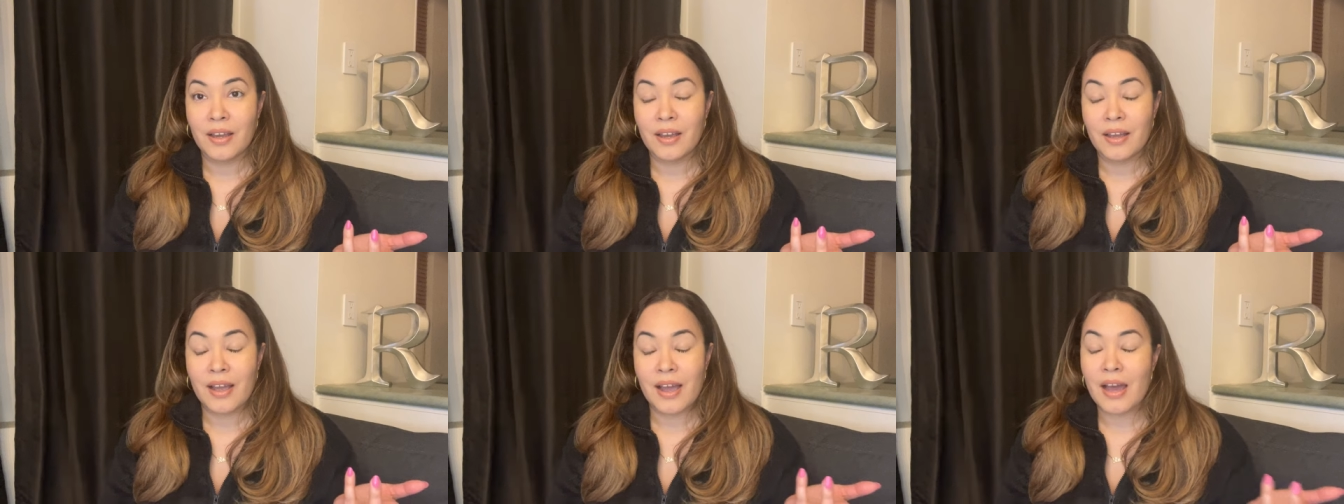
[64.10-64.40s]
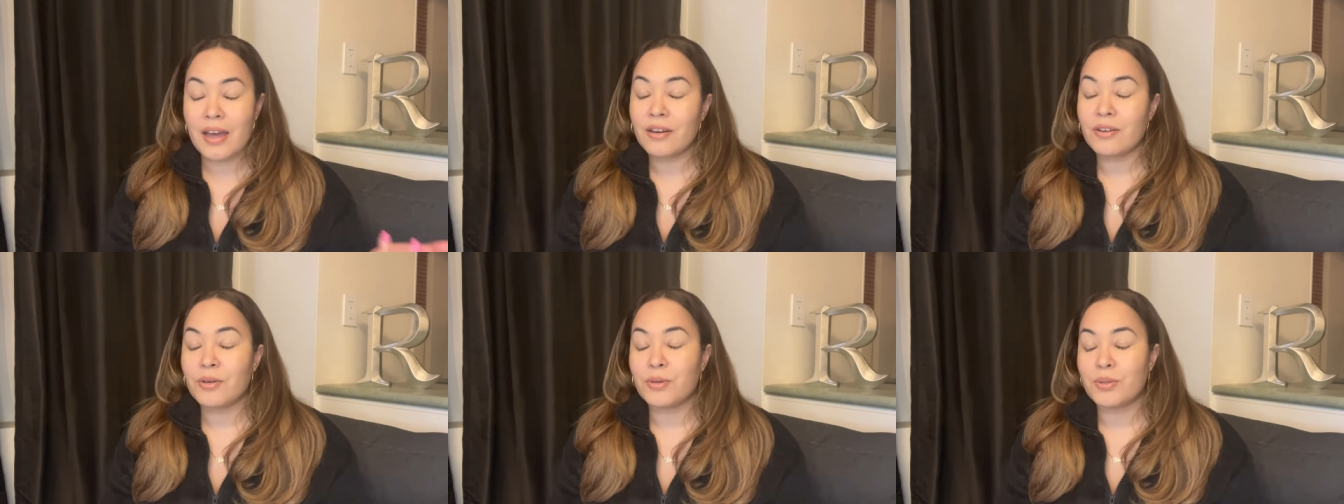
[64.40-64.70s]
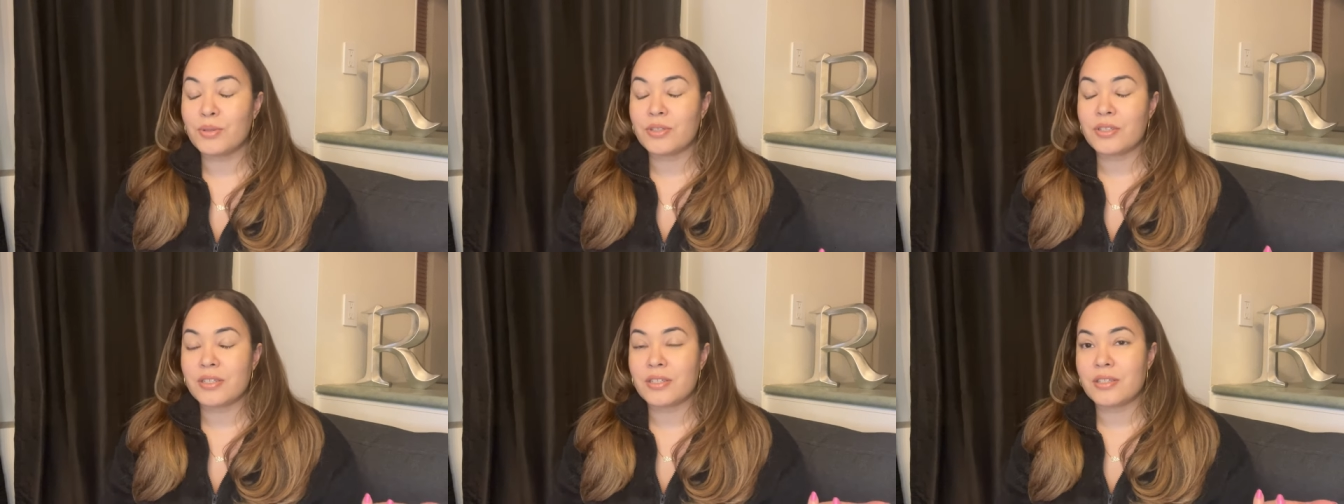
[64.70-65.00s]
kind of
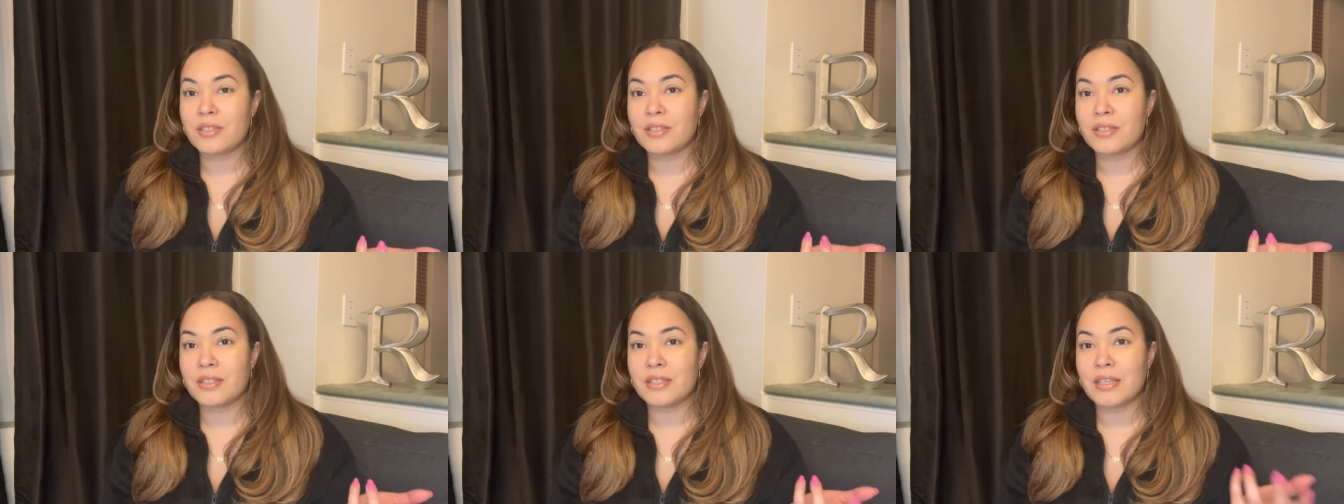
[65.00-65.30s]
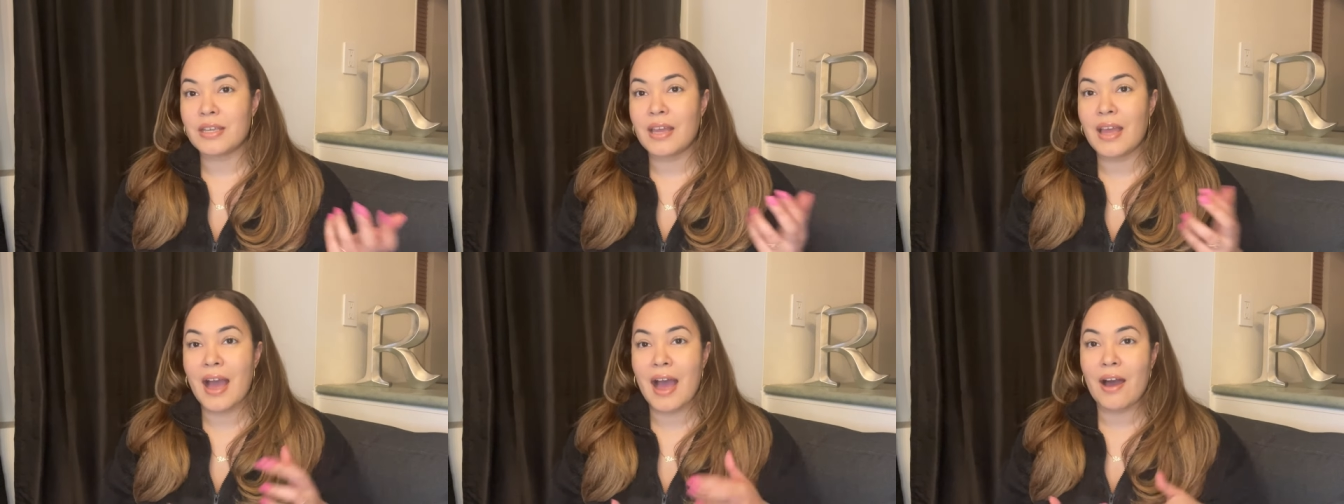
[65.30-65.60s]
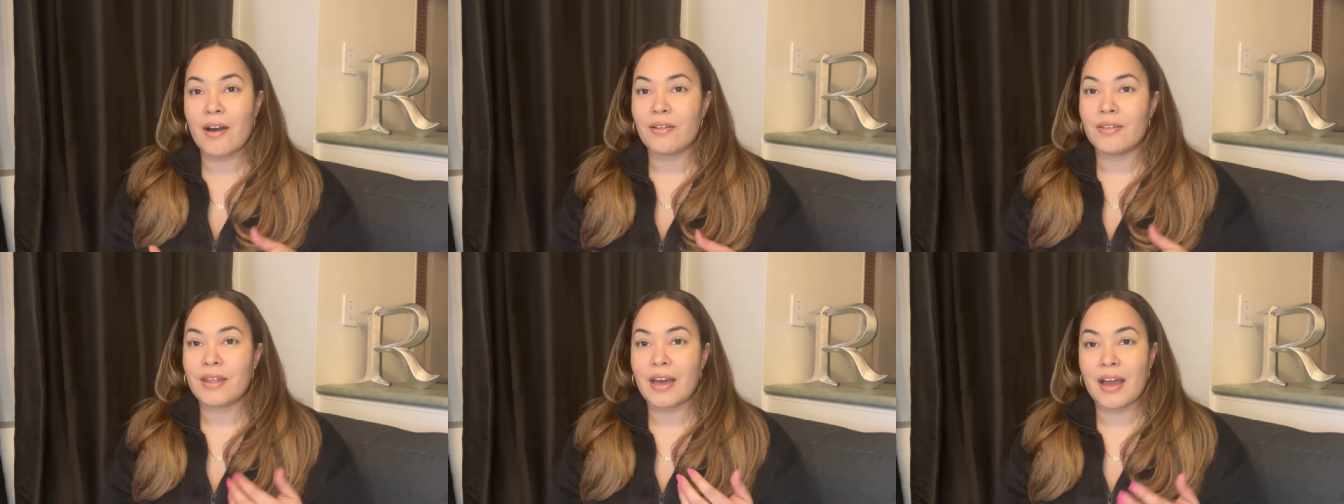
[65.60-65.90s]
cool just to see
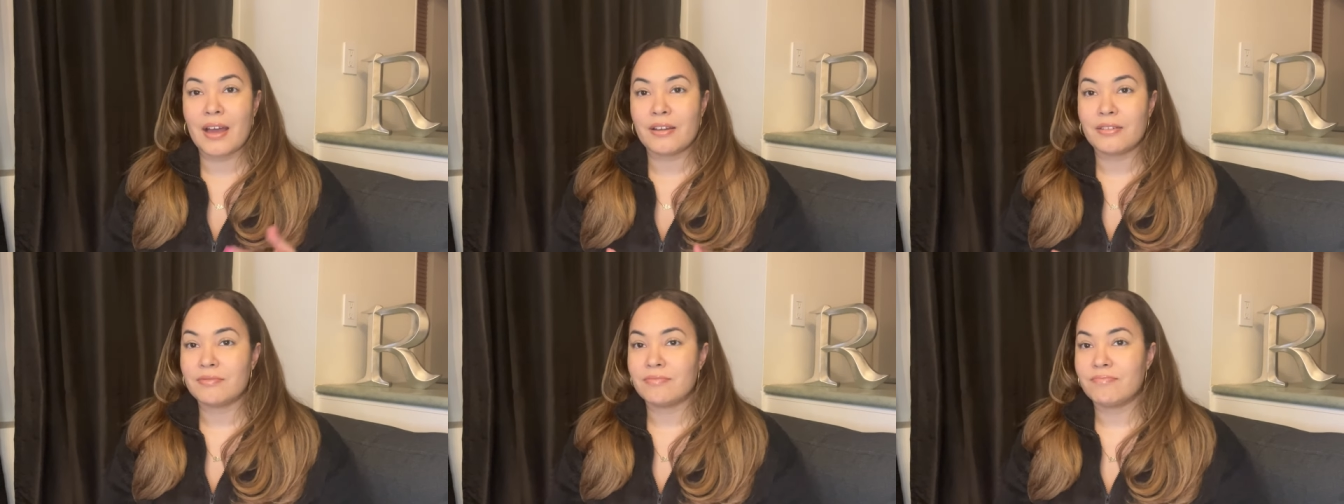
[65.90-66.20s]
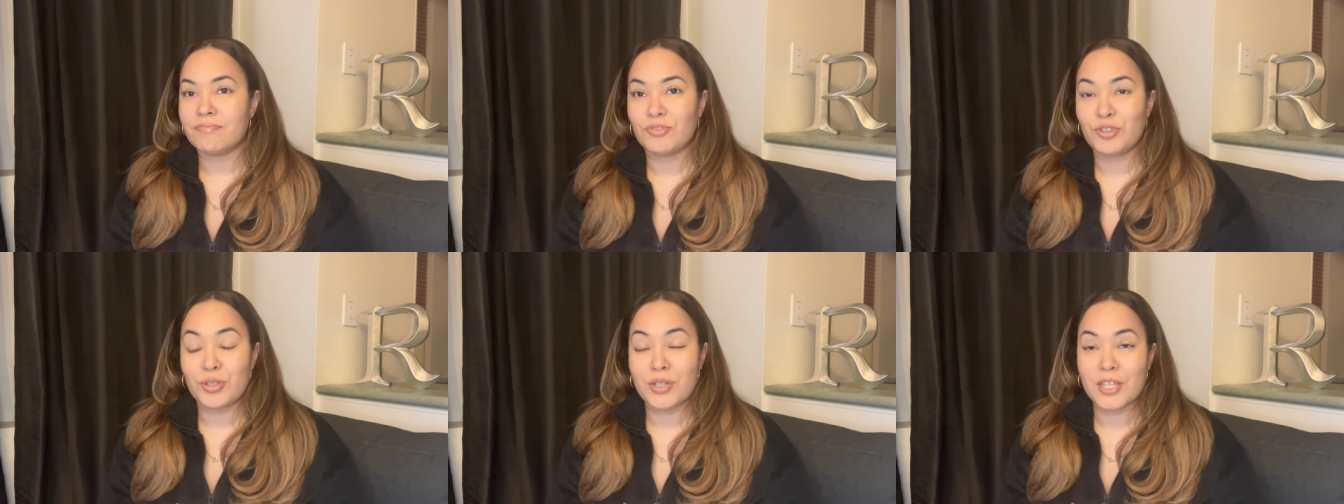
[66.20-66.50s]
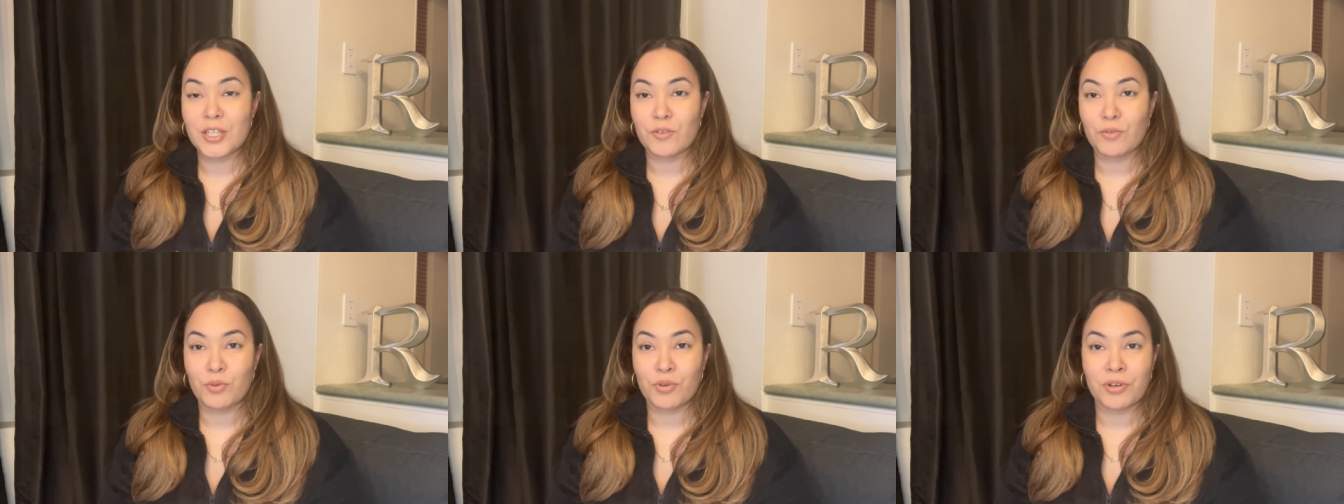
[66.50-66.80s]
how that
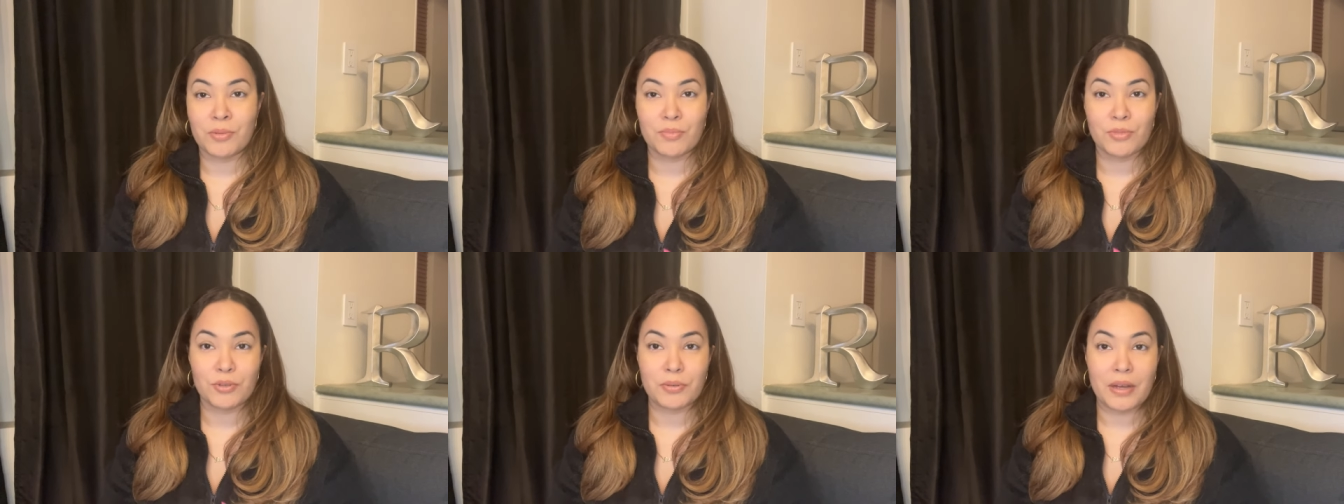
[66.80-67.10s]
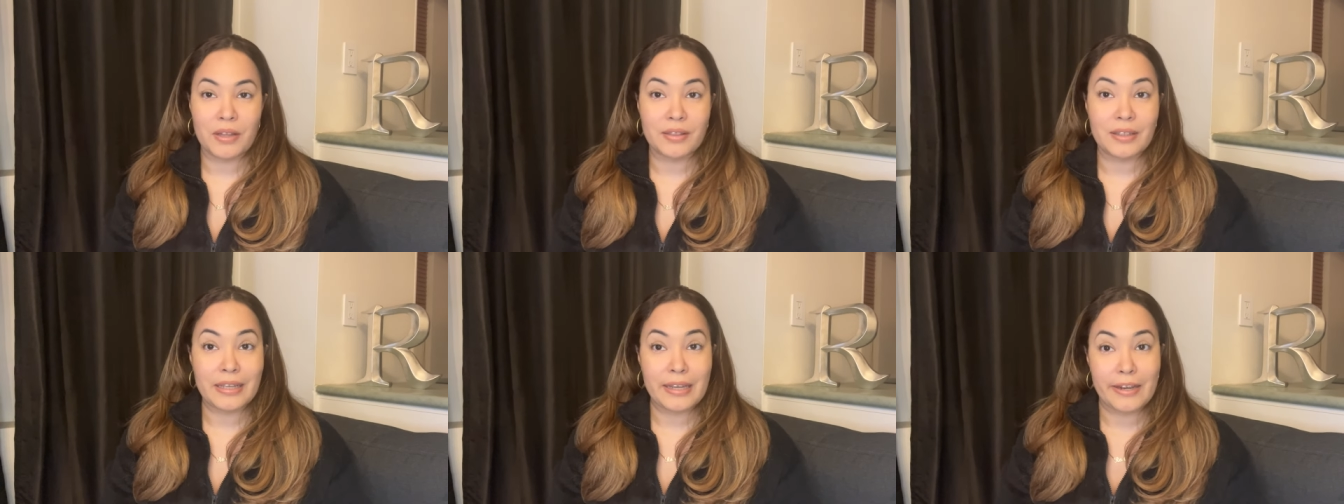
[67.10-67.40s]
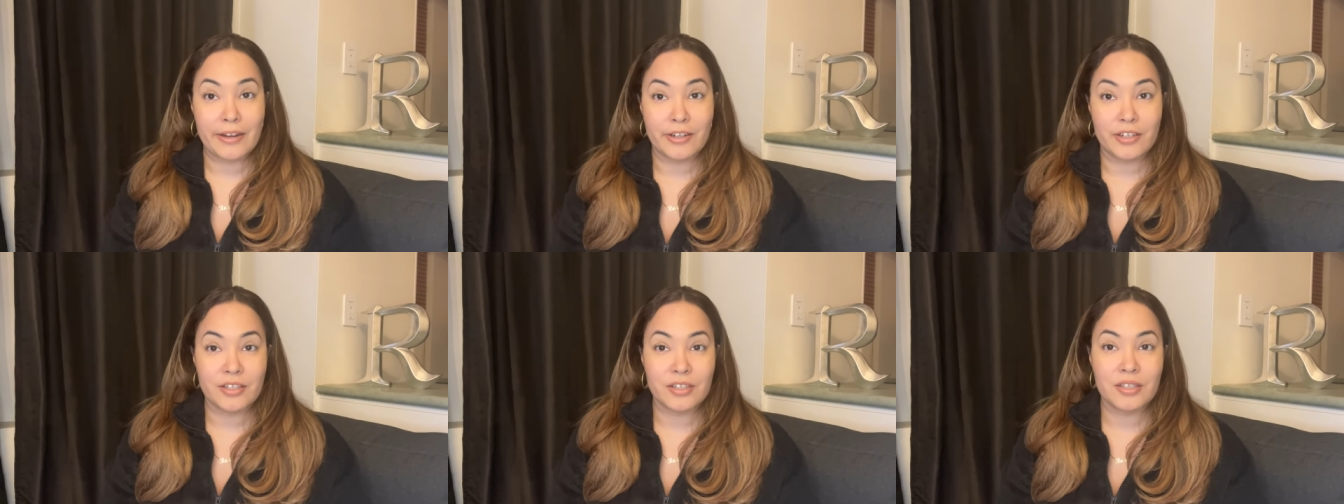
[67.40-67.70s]
transformed throughout the
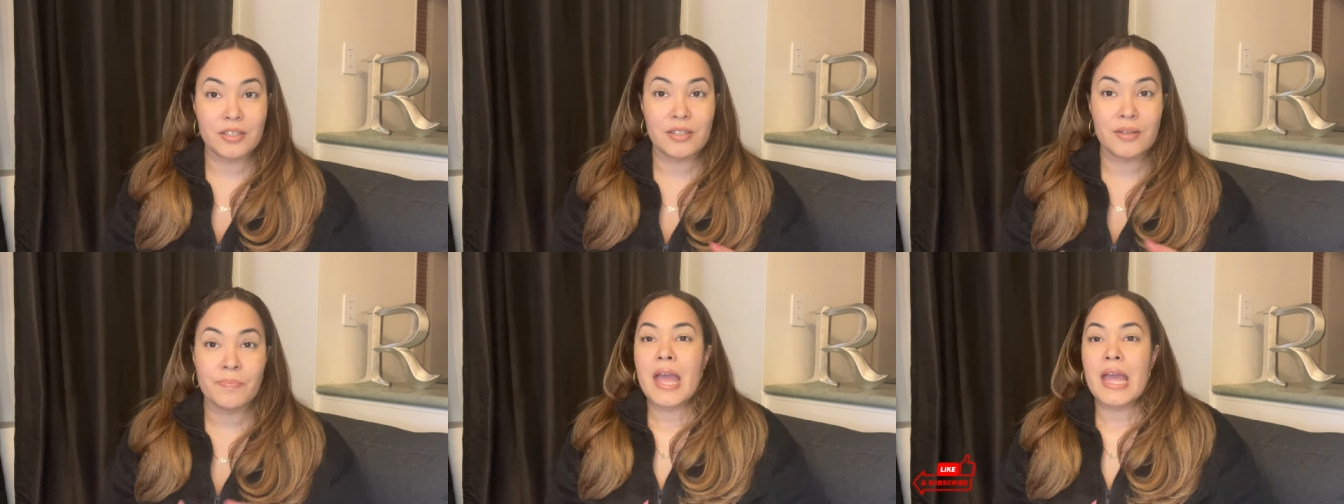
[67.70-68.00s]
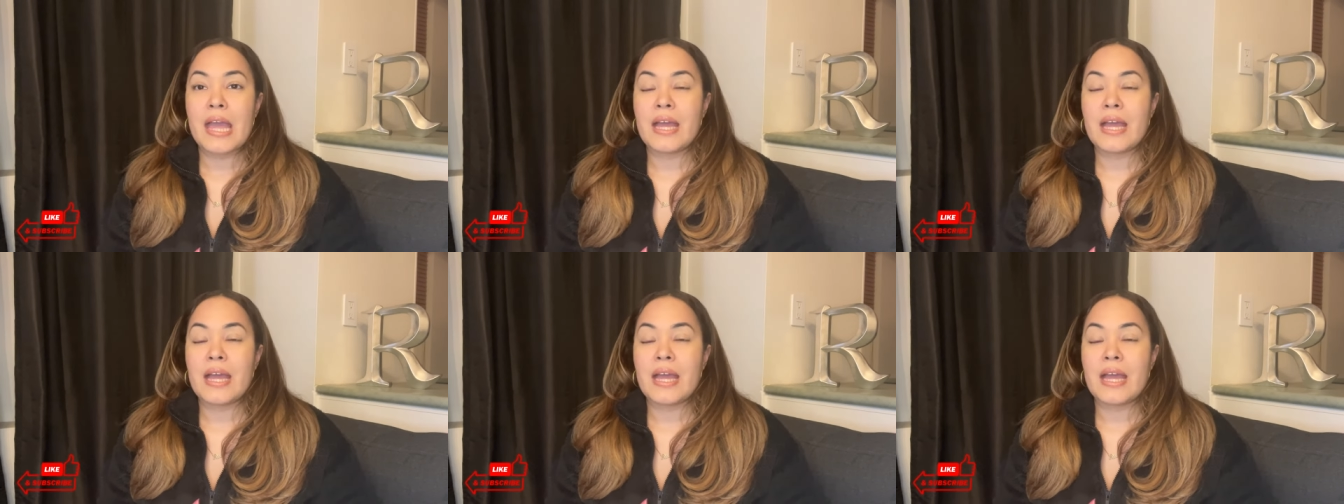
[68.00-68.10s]
years.